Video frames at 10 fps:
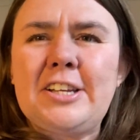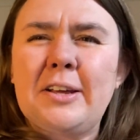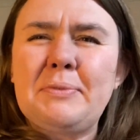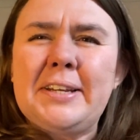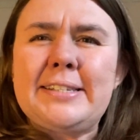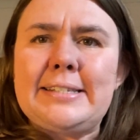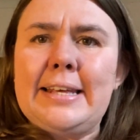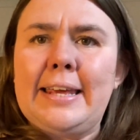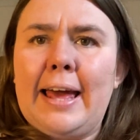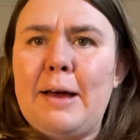I'm going to
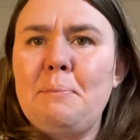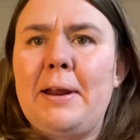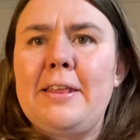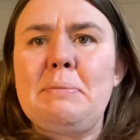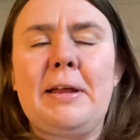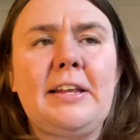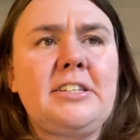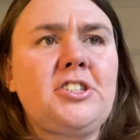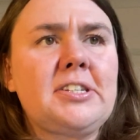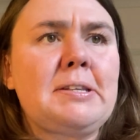sing it and play the
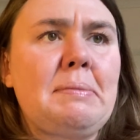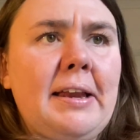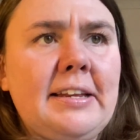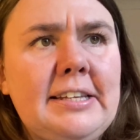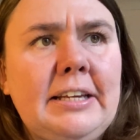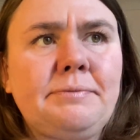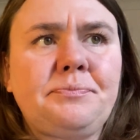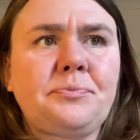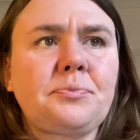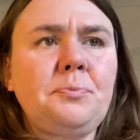melody, just the melody.
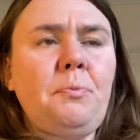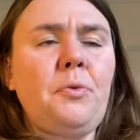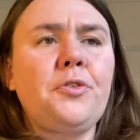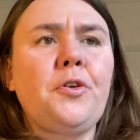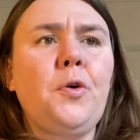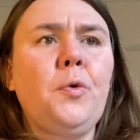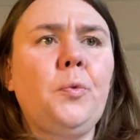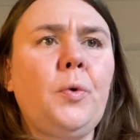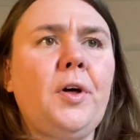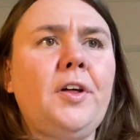So
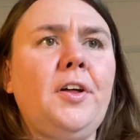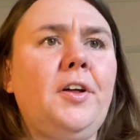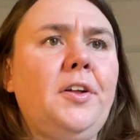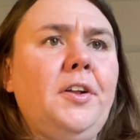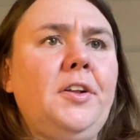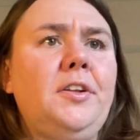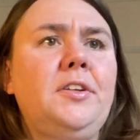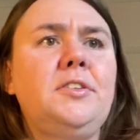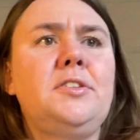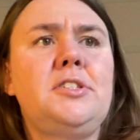
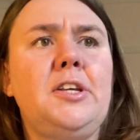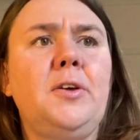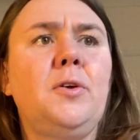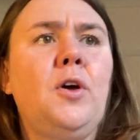1, 2.